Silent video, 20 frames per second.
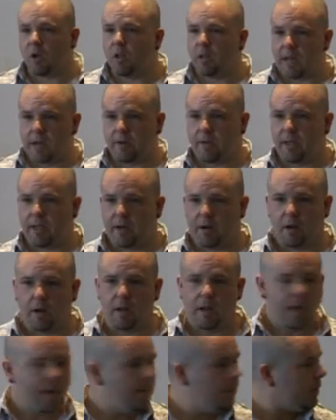all out here,
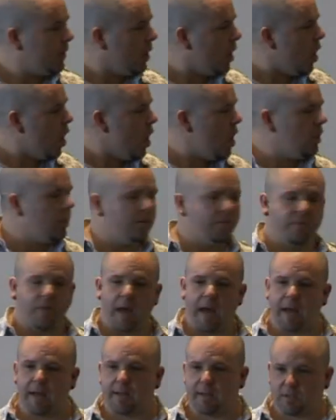but all of
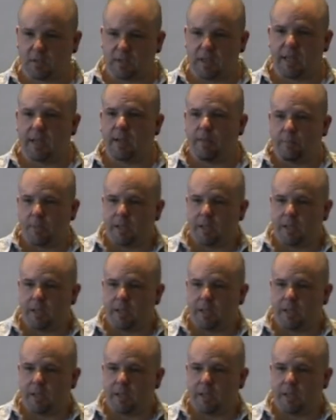that is taking